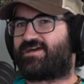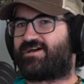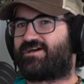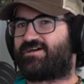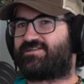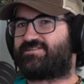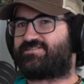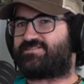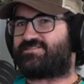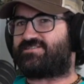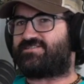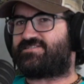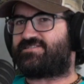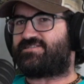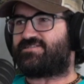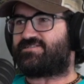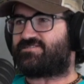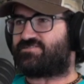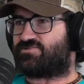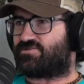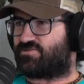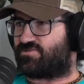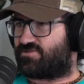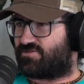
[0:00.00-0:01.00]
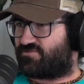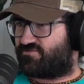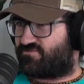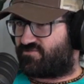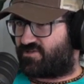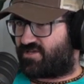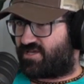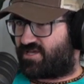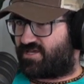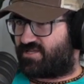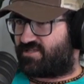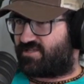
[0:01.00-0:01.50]
a distal
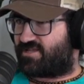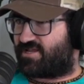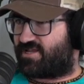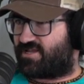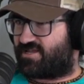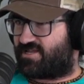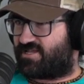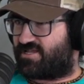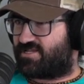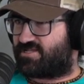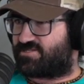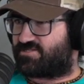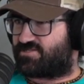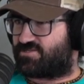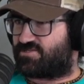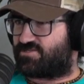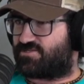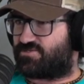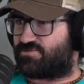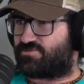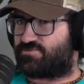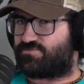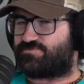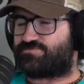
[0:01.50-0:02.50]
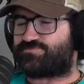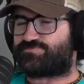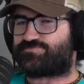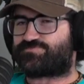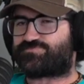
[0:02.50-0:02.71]
DVA that I needed to do.